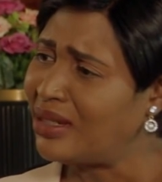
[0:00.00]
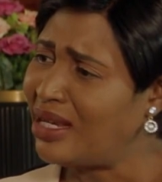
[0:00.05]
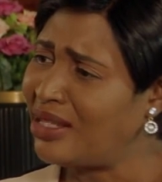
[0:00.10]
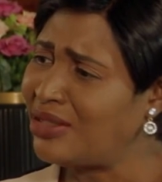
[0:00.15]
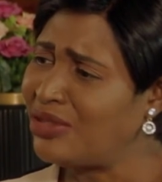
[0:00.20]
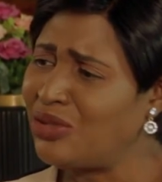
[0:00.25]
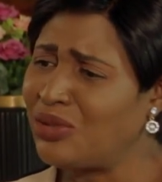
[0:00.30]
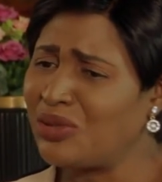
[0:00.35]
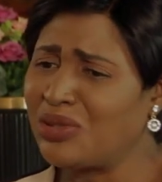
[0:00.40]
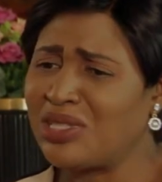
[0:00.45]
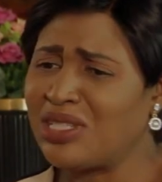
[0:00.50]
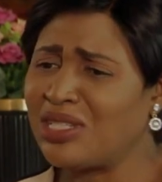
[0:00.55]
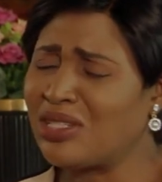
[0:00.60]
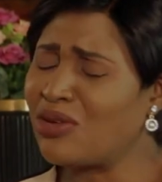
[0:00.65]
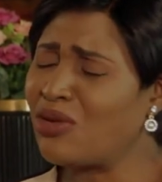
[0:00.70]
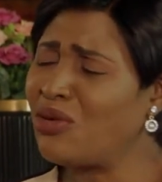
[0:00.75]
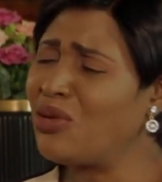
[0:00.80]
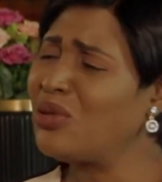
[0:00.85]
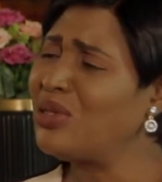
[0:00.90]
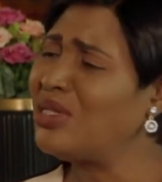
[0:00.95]
And you
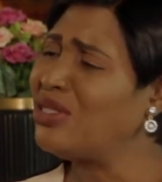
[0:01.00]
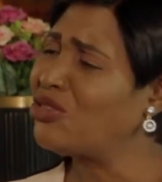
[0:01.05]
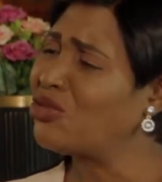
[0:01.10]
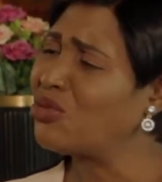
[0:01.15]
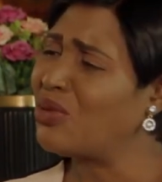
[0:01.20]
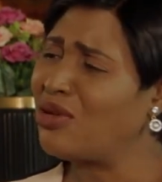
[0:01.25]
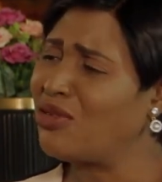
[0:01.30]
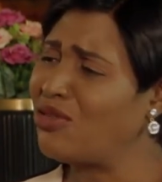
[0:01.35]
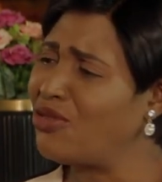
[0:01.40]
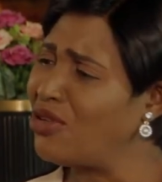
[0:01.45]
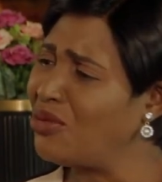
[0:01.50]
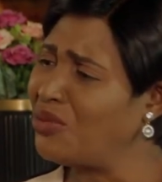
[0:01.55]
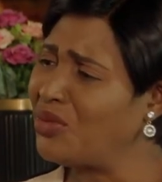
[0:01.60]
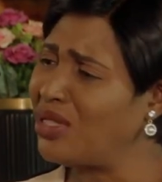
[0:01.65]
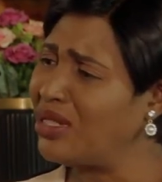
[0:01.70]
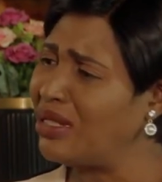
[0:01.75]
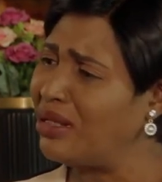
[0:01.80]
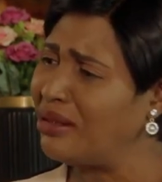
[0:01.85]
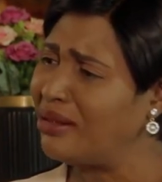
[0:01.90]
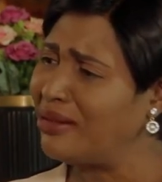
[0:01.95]
think all is well for
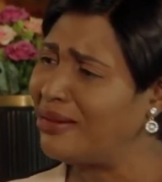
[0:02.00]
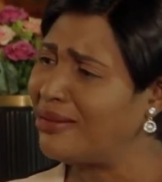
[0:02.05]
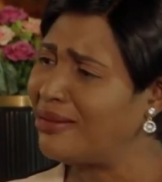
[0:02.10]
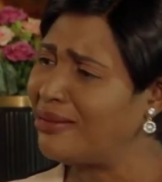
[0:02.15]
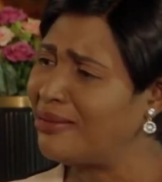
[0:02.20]
me.